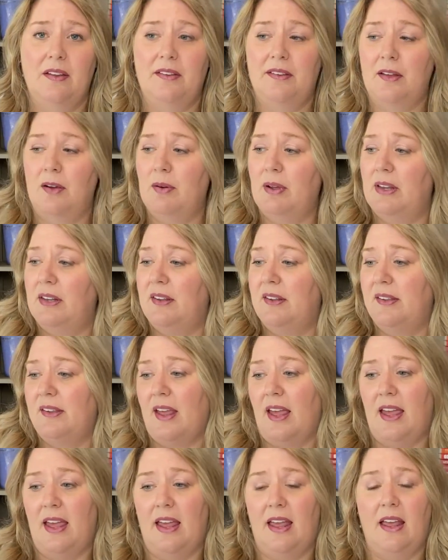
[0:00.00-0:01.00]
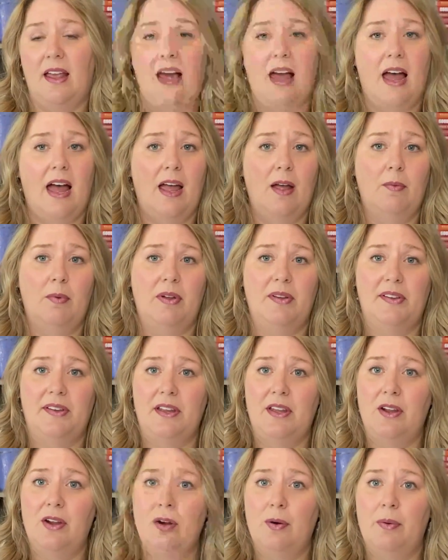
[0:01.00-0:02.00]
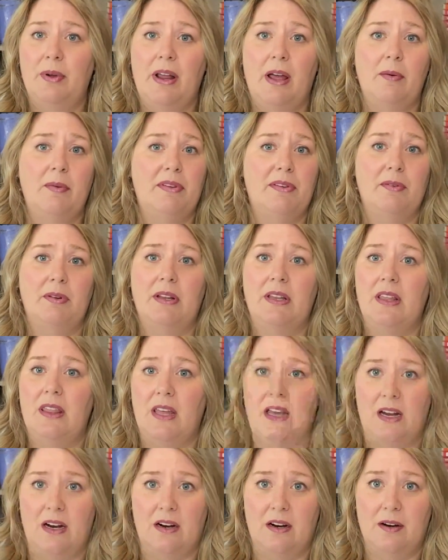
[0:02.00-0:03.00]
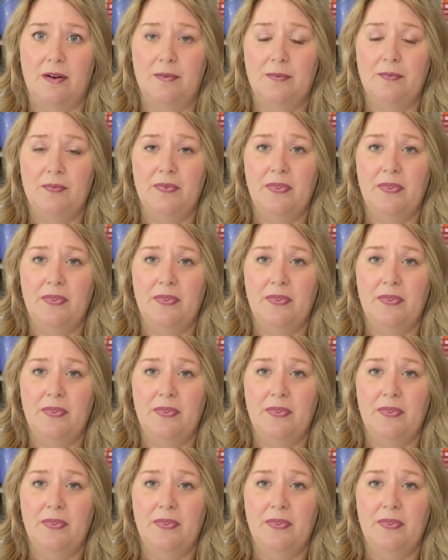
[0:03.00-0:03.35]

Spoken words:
So it's saying, I was here when I was really there.